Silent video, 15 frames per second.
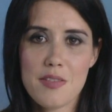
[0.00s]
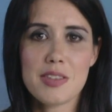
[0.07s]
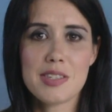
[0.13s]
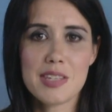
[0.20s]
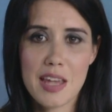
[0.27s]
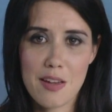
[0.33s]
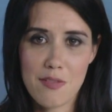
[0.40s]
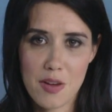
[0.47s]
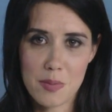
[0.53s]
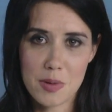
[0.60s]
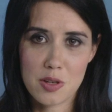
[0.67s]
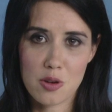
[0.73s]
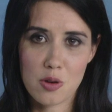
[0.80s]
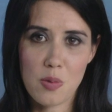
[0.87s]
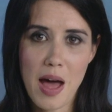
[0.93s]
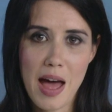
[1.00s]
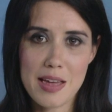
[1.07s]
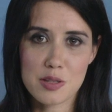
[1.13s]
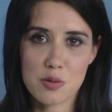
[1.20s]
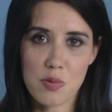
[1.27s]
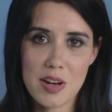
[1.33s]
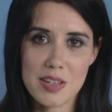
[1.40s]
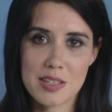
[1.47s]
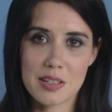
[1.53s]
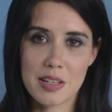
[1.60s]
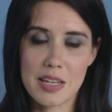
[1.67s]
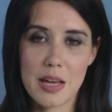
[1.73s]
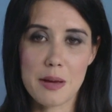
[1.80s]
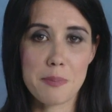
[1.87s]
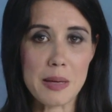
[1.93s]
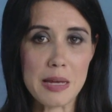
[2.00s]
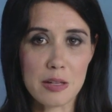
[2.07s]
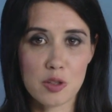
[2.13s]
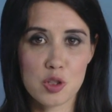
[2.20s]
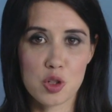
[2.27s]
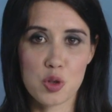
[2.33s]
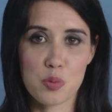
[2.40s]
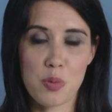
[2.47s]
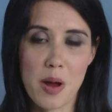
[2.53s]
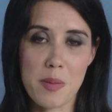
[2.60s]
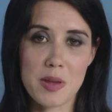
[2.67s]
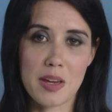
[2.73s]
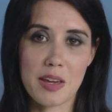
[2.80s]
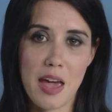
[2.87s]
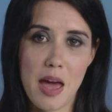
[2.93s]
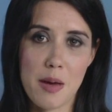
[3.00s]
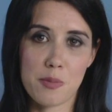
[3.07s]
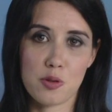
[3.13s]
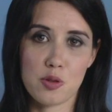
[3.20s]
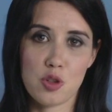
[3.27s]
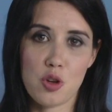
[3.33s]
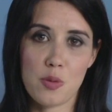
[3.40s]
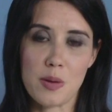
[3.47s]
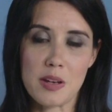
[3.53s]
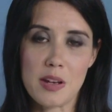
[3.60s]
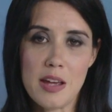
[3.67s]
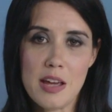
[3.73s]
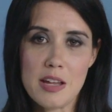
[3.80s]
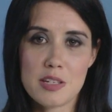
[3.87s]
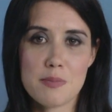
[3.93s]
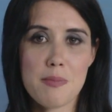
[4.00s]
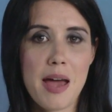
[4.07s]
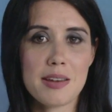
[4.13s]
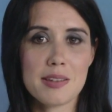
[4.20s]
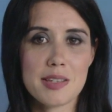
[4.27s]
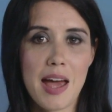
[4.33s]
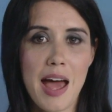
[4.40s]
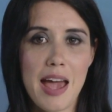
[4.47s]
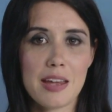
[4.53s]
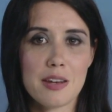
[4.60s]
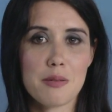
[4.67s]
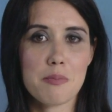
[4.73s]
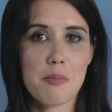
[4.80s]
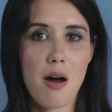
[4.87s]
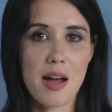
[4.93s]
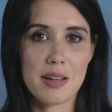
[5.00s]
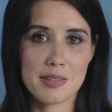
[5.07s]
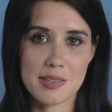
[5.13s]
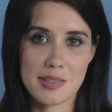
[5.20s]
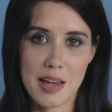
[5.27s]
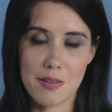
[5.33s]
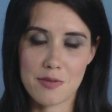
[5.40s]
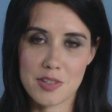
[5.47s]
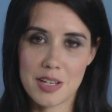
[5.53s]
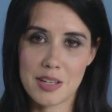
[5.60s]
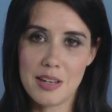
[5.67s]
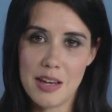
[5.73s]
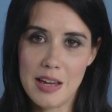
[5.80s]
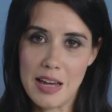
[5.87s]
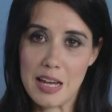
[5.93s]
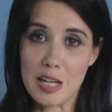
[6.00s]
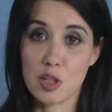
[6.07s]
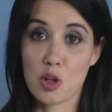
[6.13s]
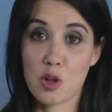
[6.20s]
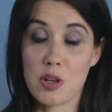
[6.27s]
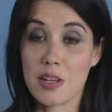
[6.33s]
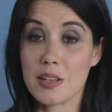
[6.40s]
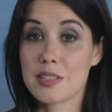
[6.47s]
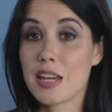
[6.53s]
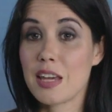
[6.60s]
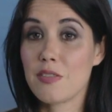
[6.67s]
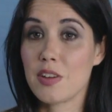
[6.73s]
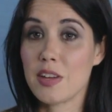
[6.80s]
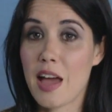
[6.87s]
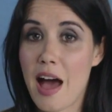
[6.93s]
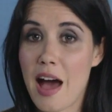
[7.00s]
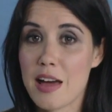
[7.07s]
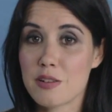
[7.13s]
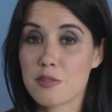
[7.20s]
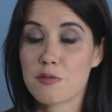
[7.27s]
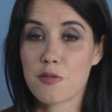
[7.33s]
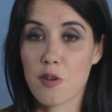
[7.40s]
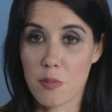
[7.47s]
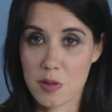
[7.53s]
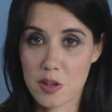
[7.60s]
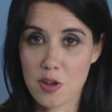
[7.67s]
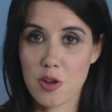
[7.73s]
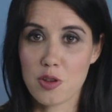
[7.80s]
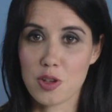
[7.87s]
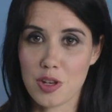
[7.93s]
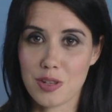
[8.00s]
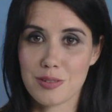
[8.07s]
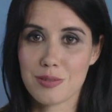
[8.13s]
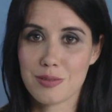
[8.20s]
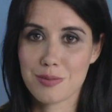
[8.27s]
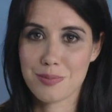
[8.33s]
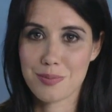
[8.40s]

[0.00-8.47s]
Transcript: The CFMEU has recently appealed to Premier Campbell Newman to maintain mine safety, including a TV ad from the union.